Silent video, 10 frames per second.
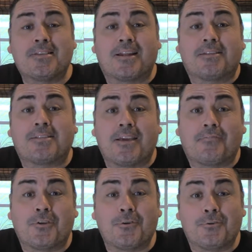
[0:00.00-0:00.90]
that it's safe
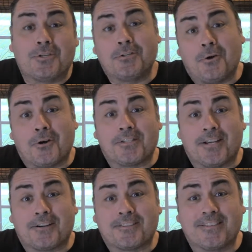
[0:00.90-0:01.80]
to use in dogs'
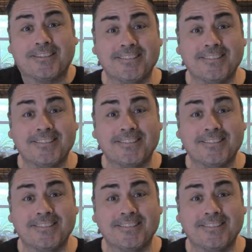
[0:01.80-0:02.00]
ears.